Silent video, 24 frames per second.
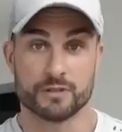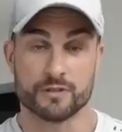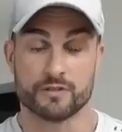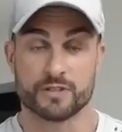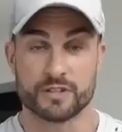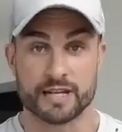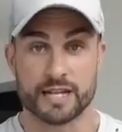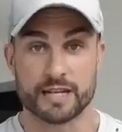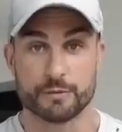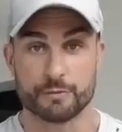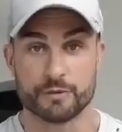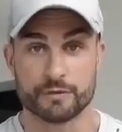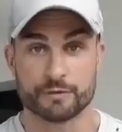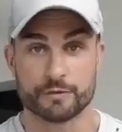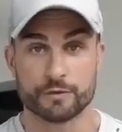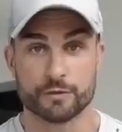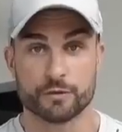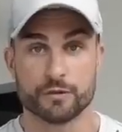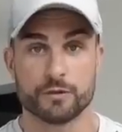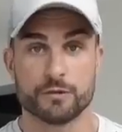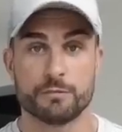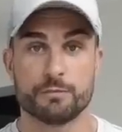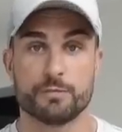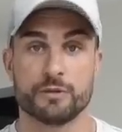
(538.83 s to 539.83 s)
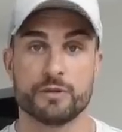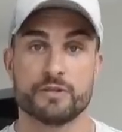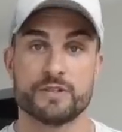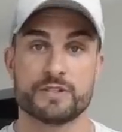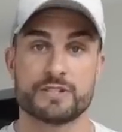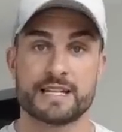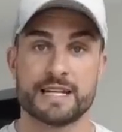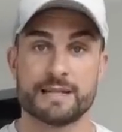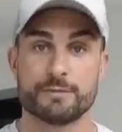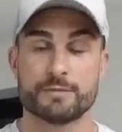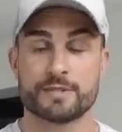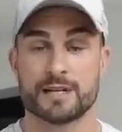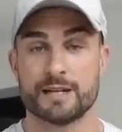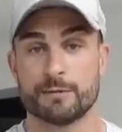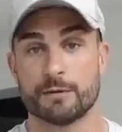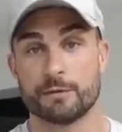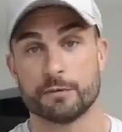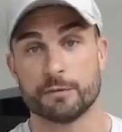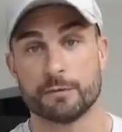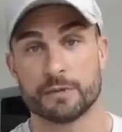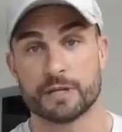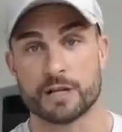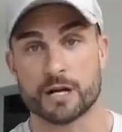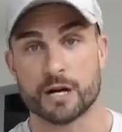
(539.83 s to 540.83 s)
the day before, but at the same time I'm
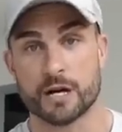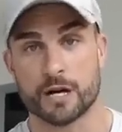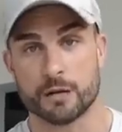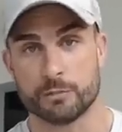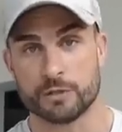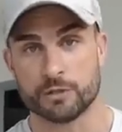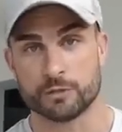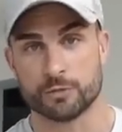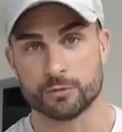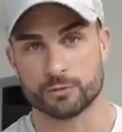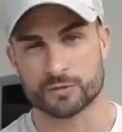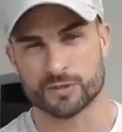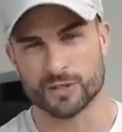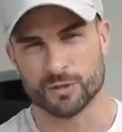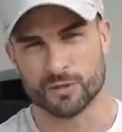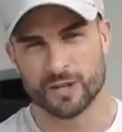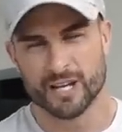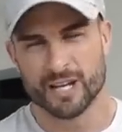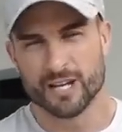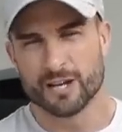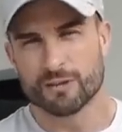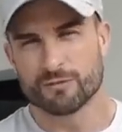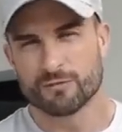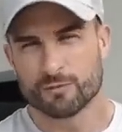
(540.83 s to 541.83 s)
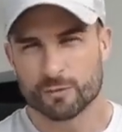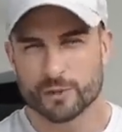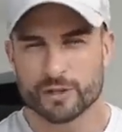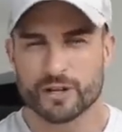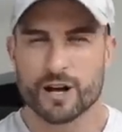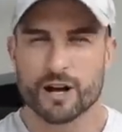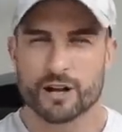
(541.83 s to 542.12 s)
going to be carving up. So we